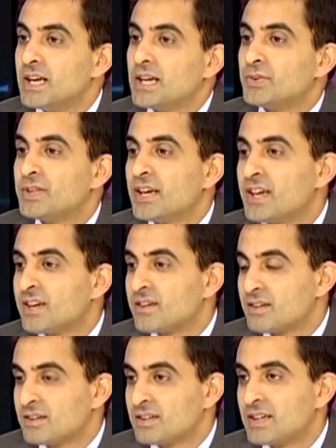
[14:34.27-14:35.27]
Now,
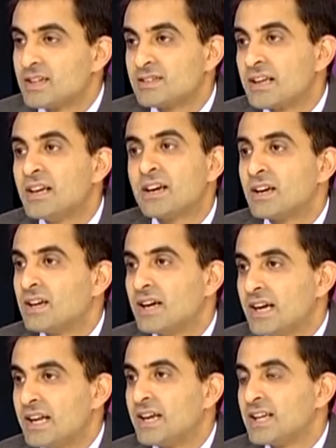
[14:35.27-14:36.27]
there is clear-cut
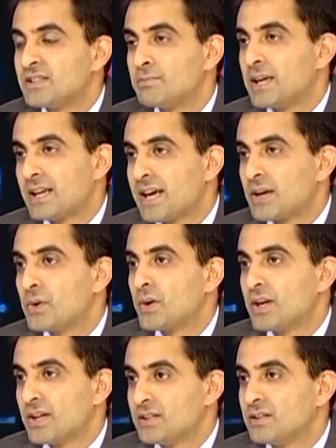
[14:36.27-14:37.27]
guidelines by NACO
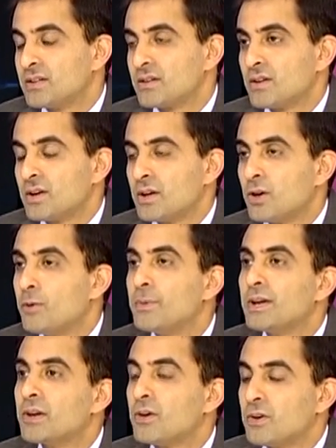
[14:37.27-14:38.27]
and other
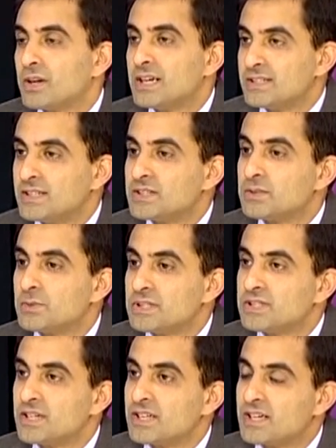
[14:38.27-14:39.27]
governmental organizations which
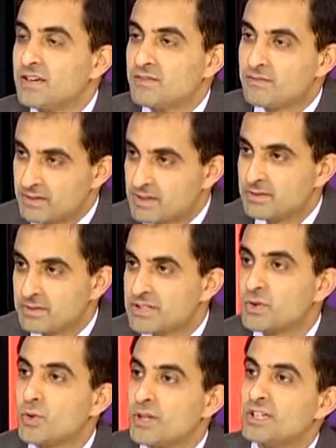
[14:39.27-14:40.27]
say that, I'm
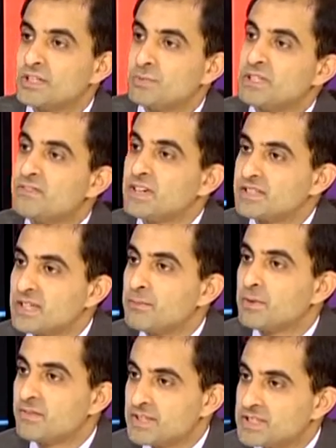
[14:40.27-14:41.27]
just quoting the specific
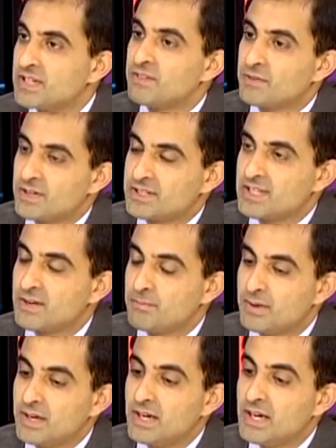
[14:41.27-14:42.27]
example of HIV, for
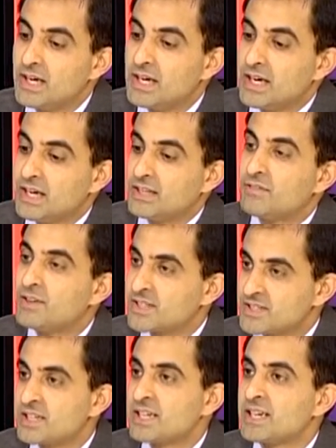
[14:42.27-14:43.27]
example, the
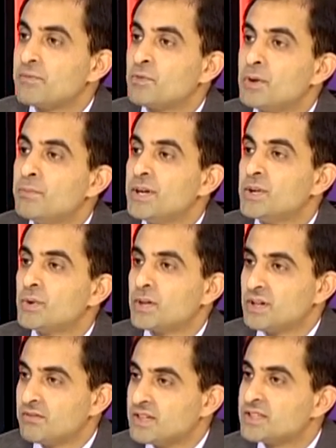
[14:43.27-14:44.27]
first attempt will be to
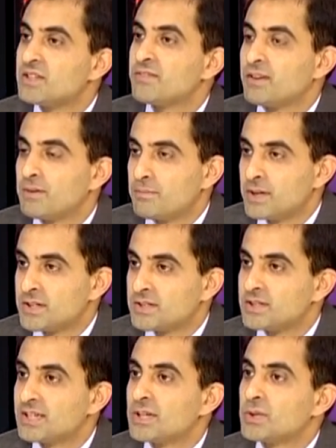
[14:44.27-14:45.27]
convince the
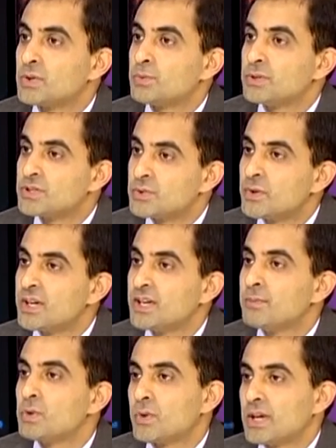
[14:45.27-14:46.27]
patient and to persuade him to